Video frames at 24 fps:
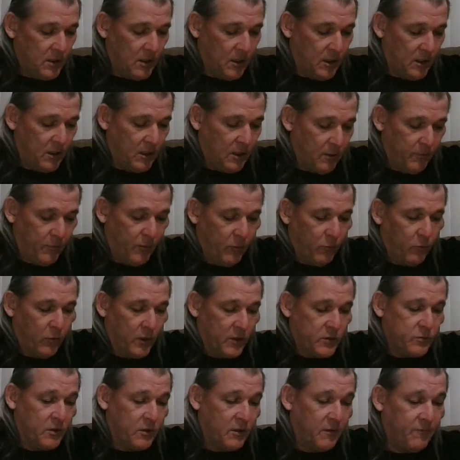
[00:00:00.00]
It
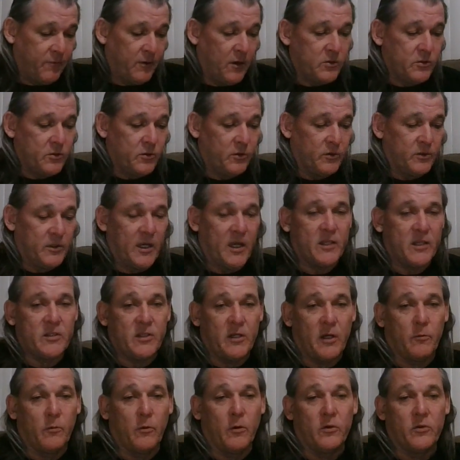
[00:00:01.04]
works with a functional test,
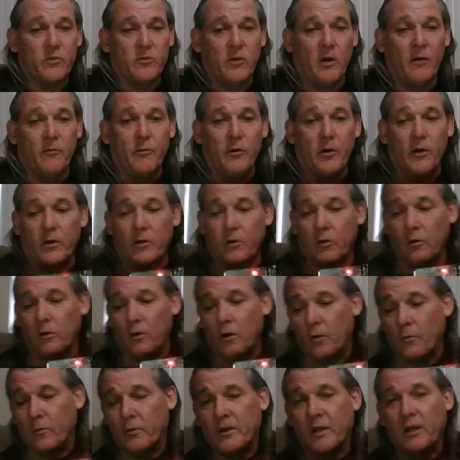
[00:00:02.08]
and I wrote a software to go
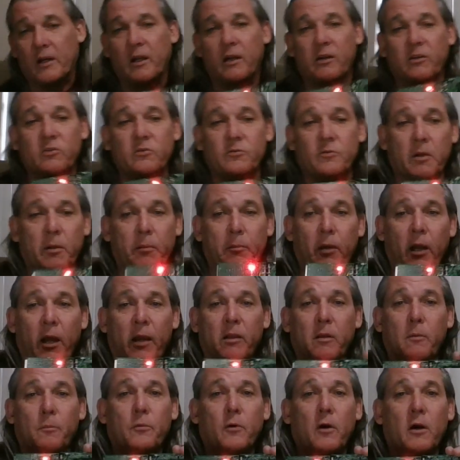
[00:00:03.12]
along with that, kind of
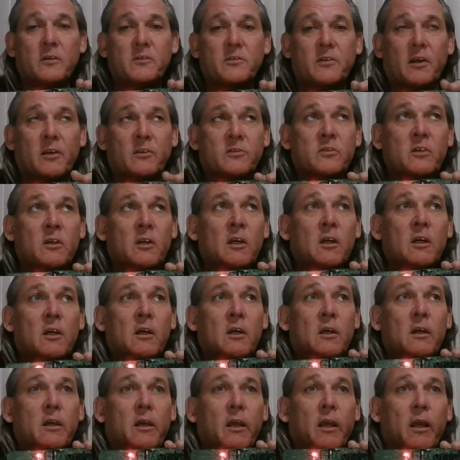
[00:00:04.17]
streamlined the process
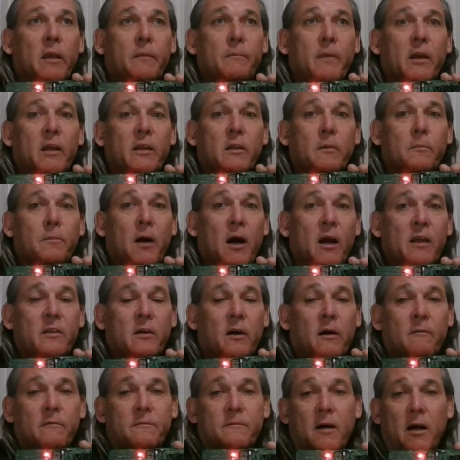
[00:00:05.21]
and made the
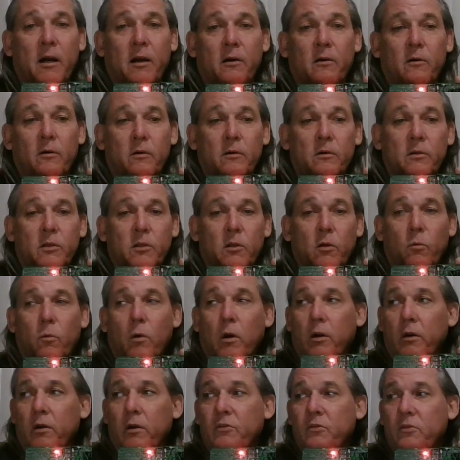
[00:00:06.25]
Python file,
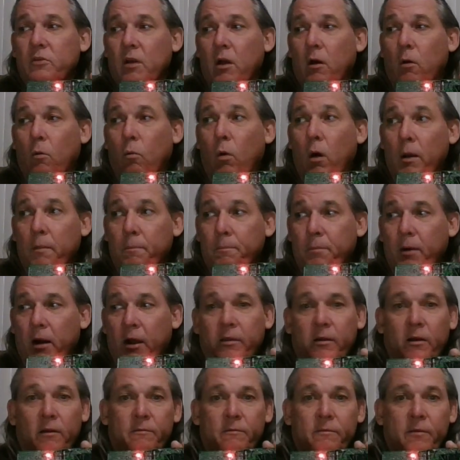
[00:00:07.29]
where it's one
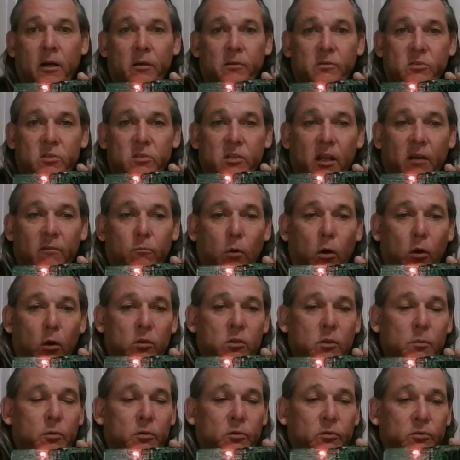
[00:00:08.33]
Python file instead of
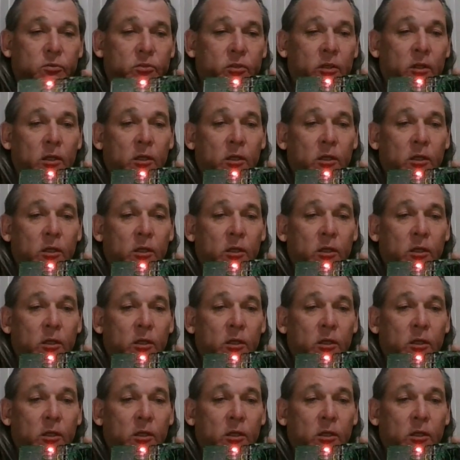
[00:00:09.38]
multiples,